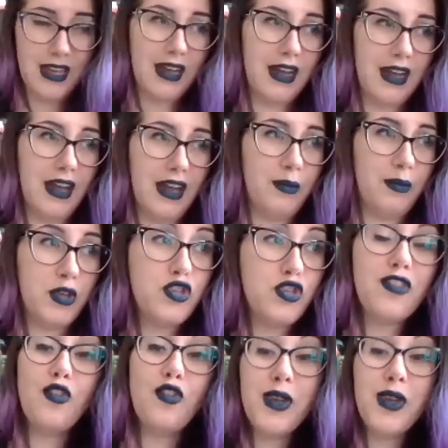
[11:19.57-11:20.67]
But
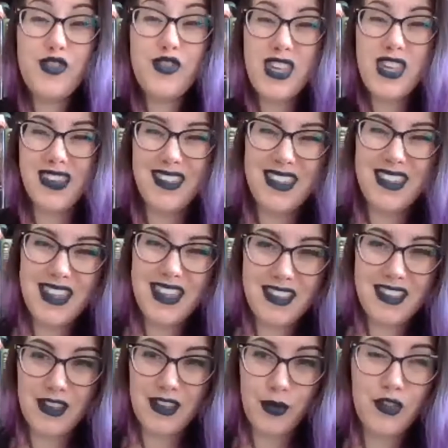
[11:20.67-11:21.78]
just knowing that she
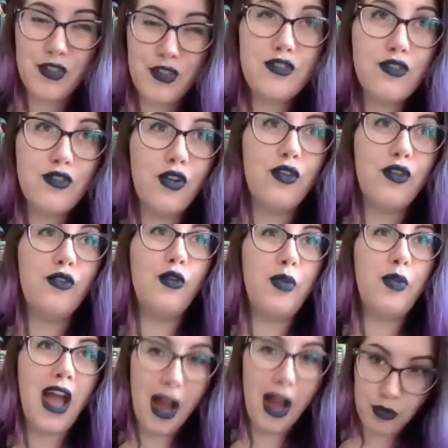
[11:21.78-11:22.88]
existed was so
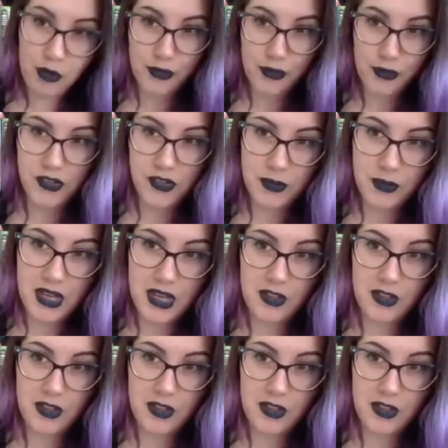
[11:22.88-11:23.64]
powerful to me.